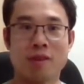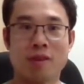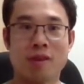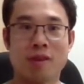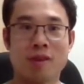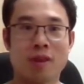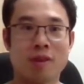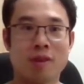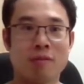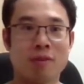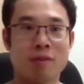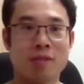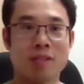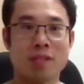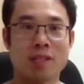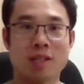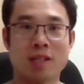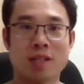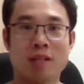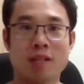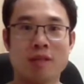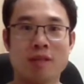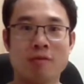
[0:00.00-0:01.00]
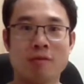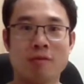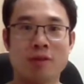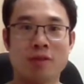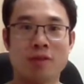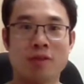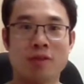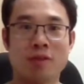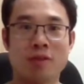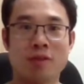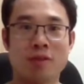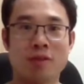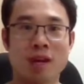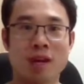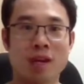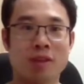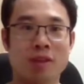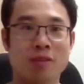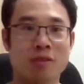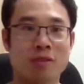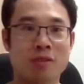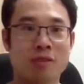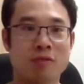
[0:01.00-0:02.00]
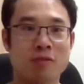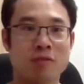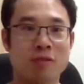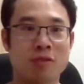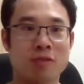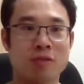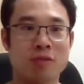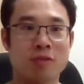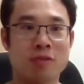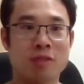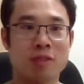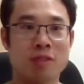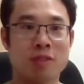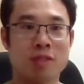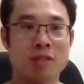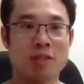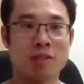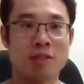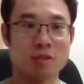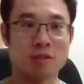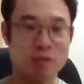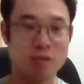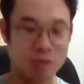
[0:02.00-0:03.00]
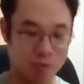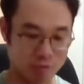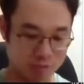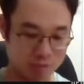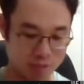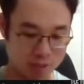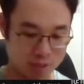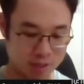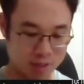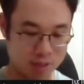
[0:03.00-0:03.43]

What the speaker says: And once again, we're going to add those filters in Chroma.